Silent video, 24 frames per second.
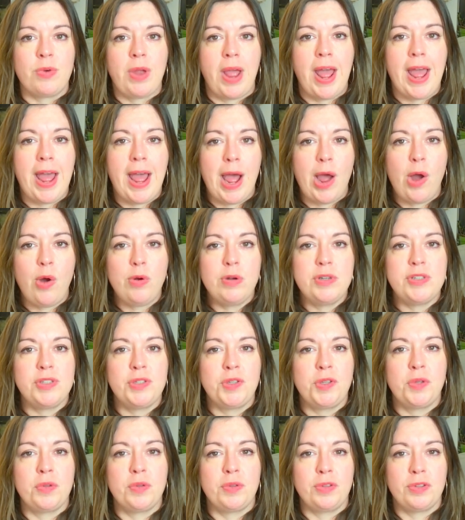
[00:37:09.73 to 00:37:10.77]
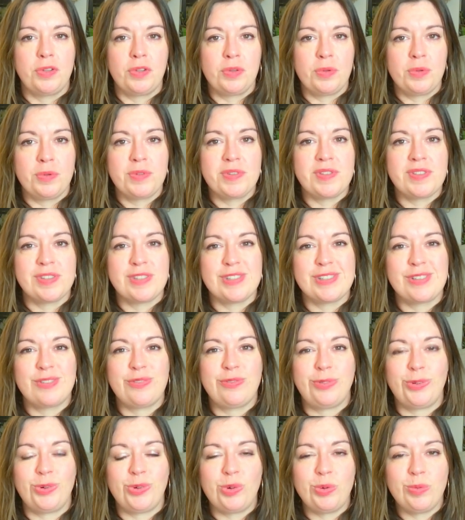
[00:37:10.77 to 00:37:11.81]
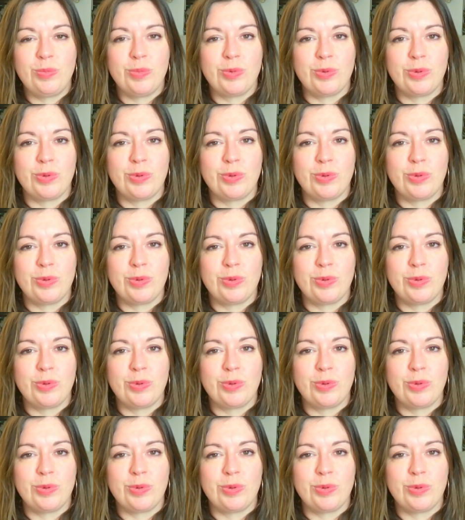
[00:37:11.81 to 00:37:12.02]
how do you use this full